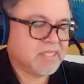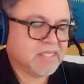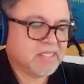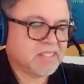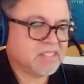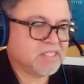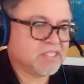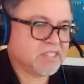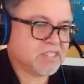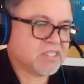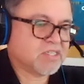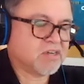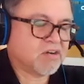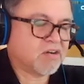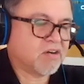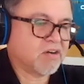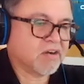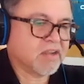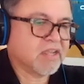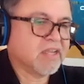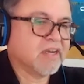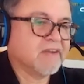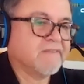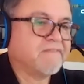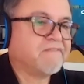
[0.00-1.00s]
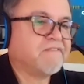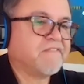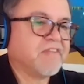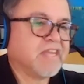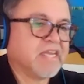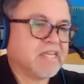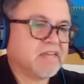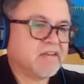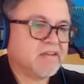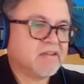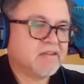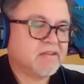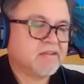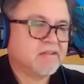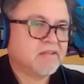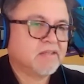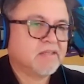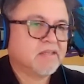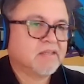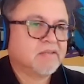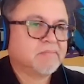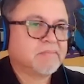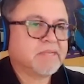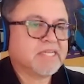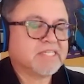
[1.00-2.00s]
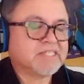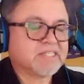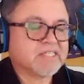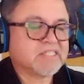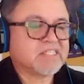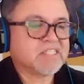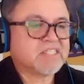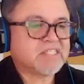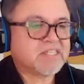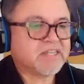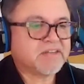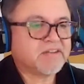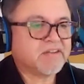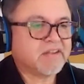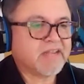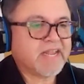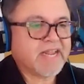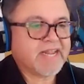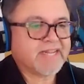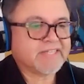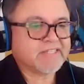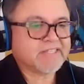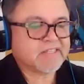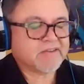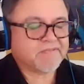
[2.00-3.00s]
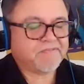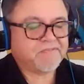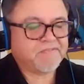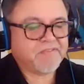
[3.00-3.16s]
just aren't going to fit, because it still has to